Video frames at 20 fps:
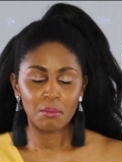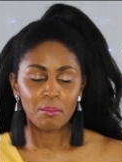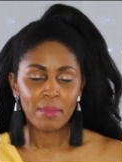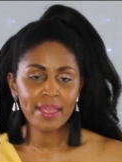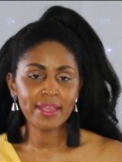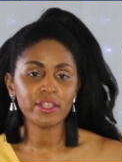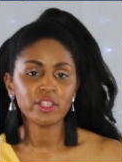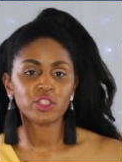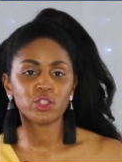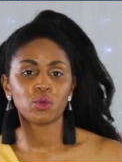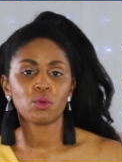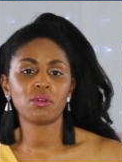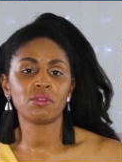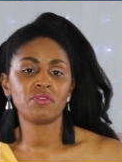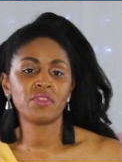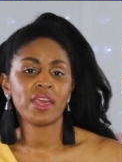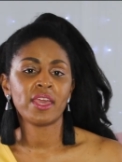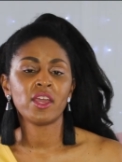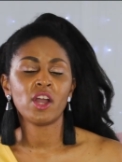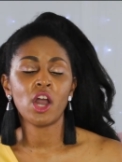make sure
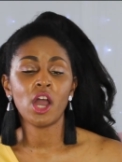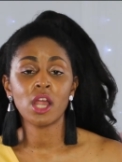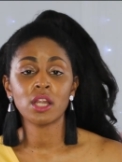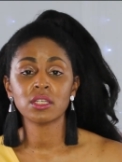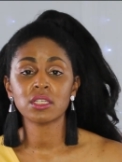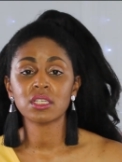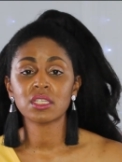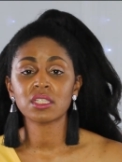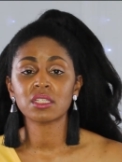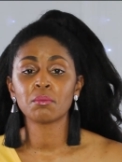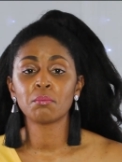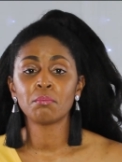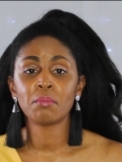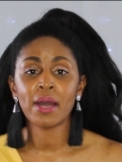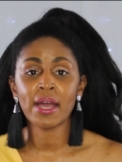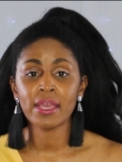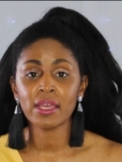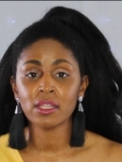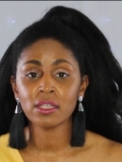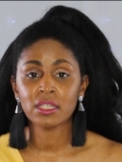they are
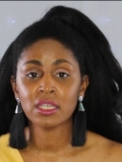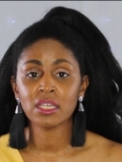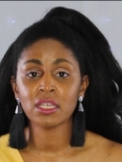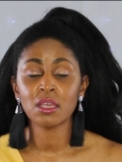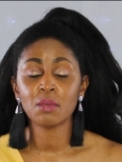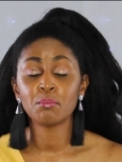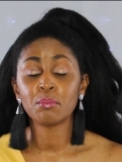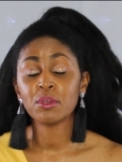smiling